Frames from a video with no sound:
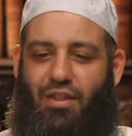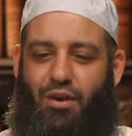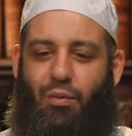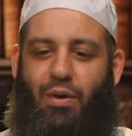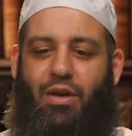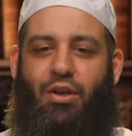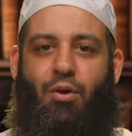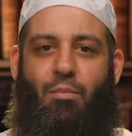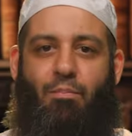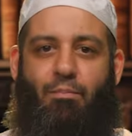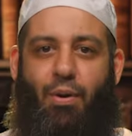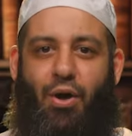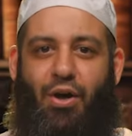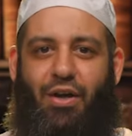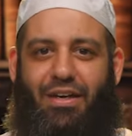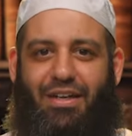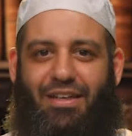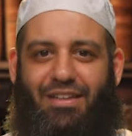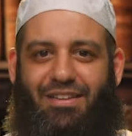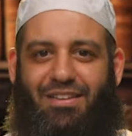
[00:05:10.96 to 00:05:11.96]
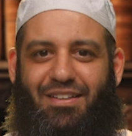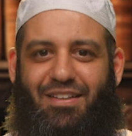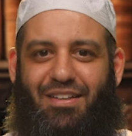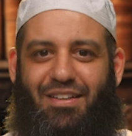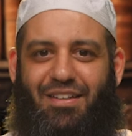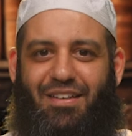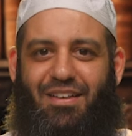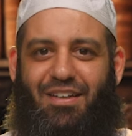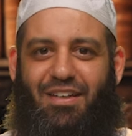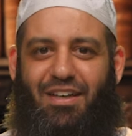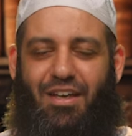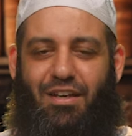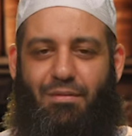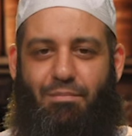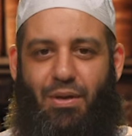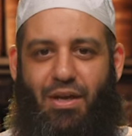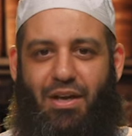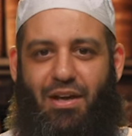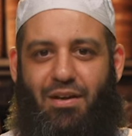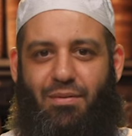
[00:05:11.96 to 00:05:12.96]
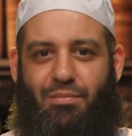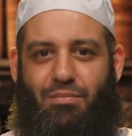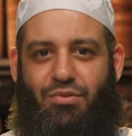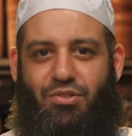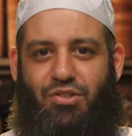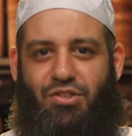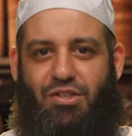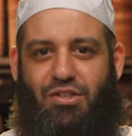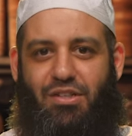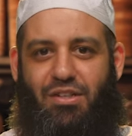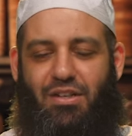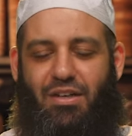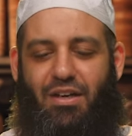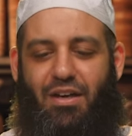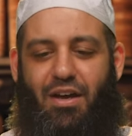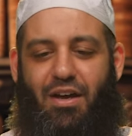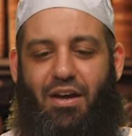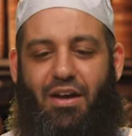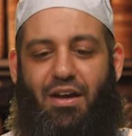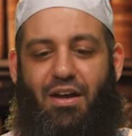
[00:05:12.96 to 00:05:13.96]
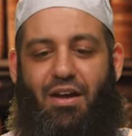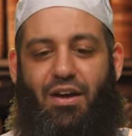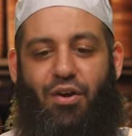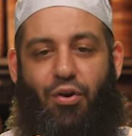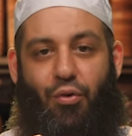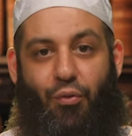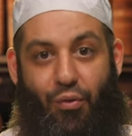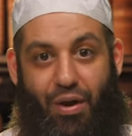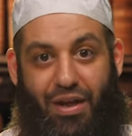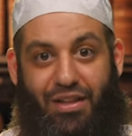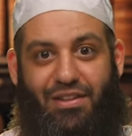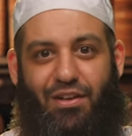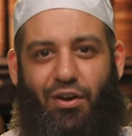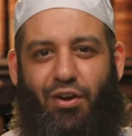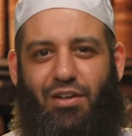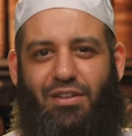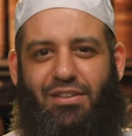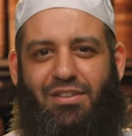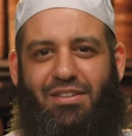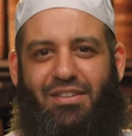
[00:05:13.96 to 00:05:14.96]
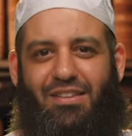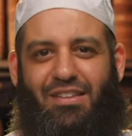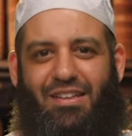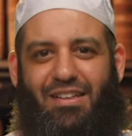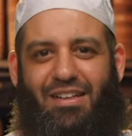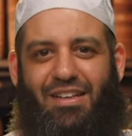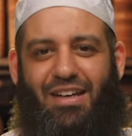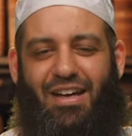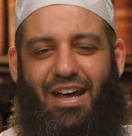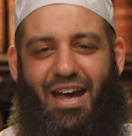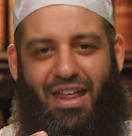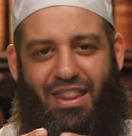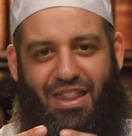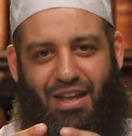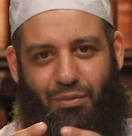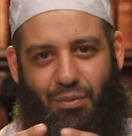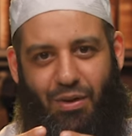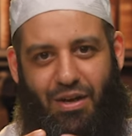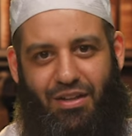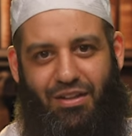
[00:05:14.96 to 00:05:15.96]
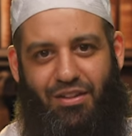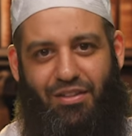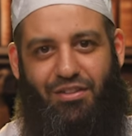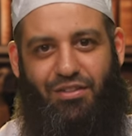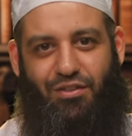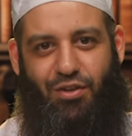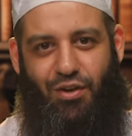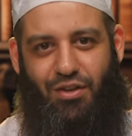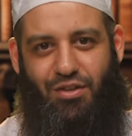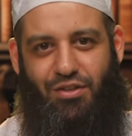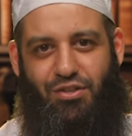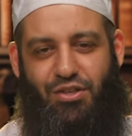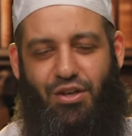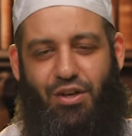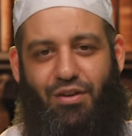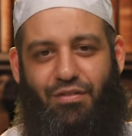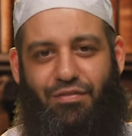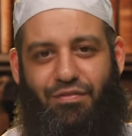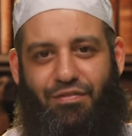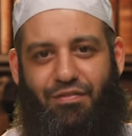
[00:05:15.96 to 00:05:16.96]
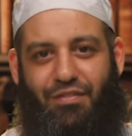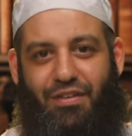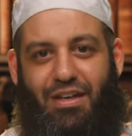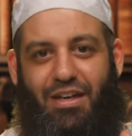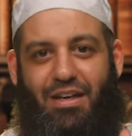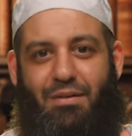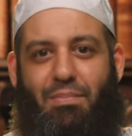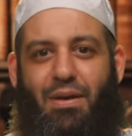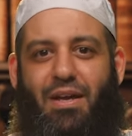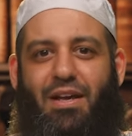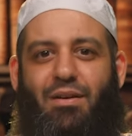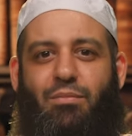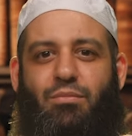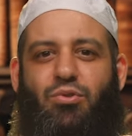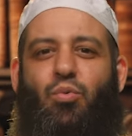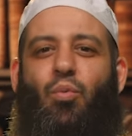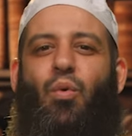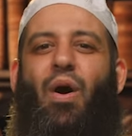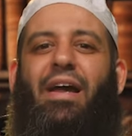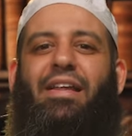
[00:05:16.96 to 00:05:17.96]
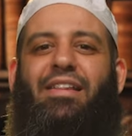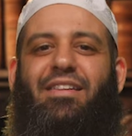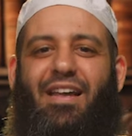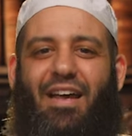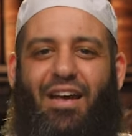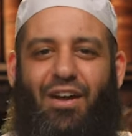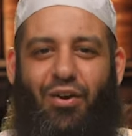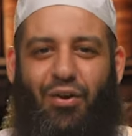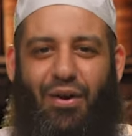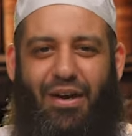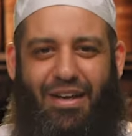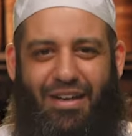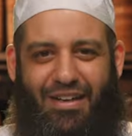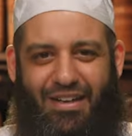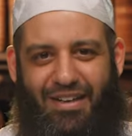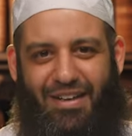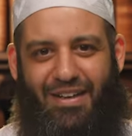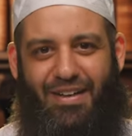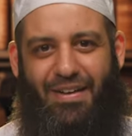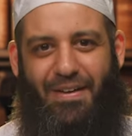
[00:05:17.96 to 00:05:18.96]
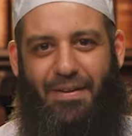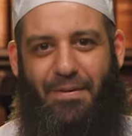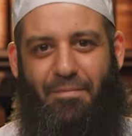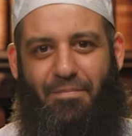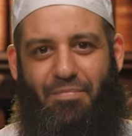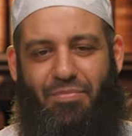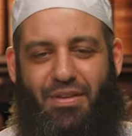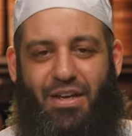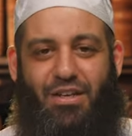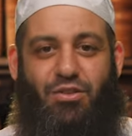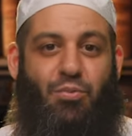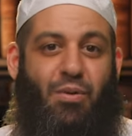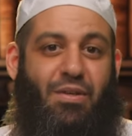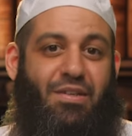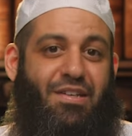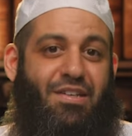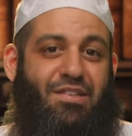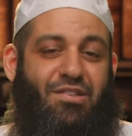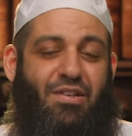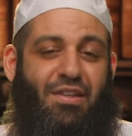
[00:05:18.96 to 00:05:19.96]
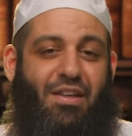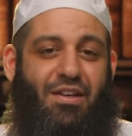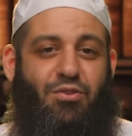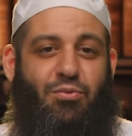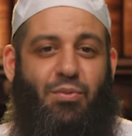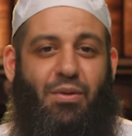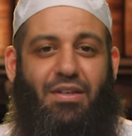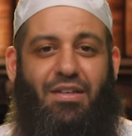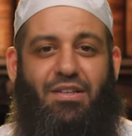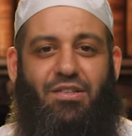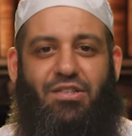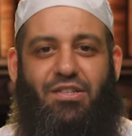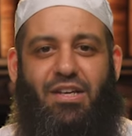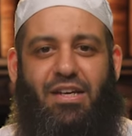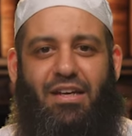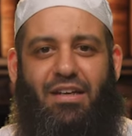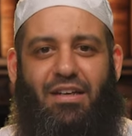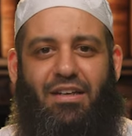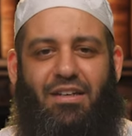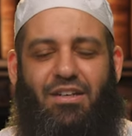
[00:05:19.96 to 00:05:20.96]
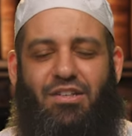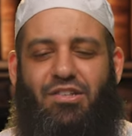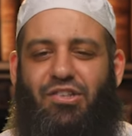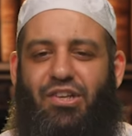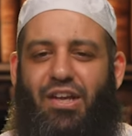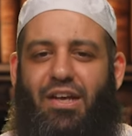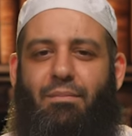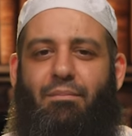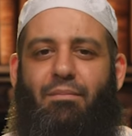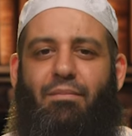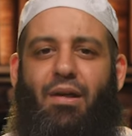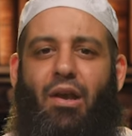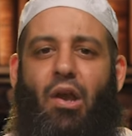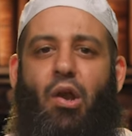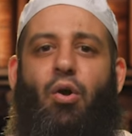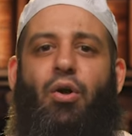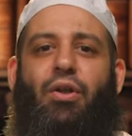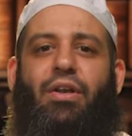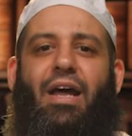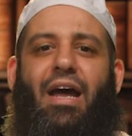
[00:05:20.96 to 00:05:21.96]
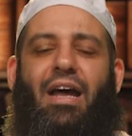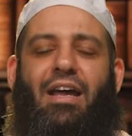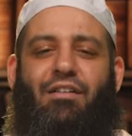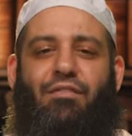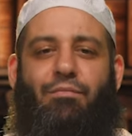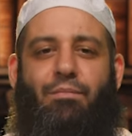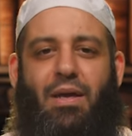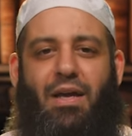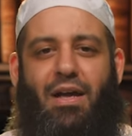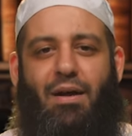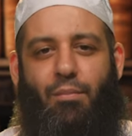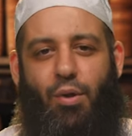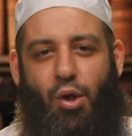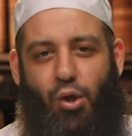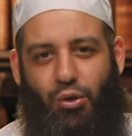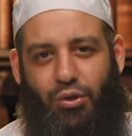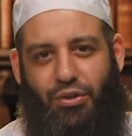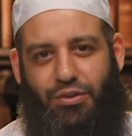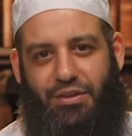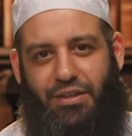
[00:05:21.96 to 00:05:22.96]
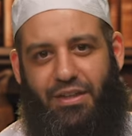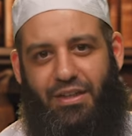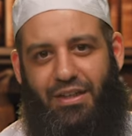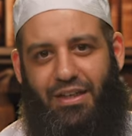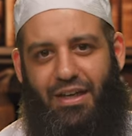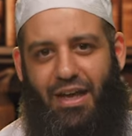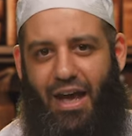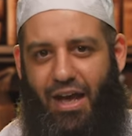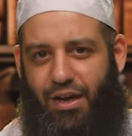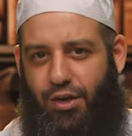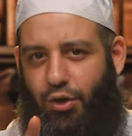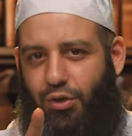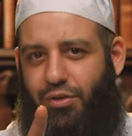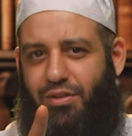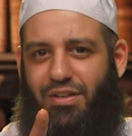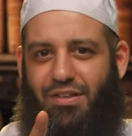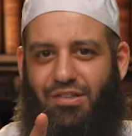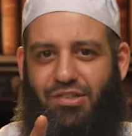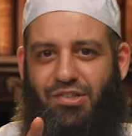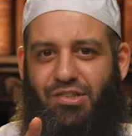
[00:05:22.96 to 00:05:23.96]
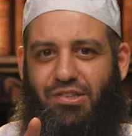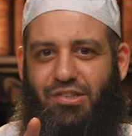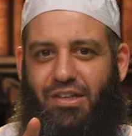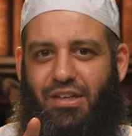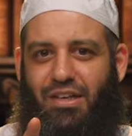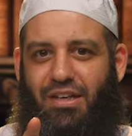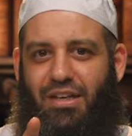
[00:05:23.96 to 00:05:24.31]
then when you burn it, it becomes red hot, and then when it turns off, it becomes white and grey. That's what he's saying. He's saying, Lord, I have become old. And notice,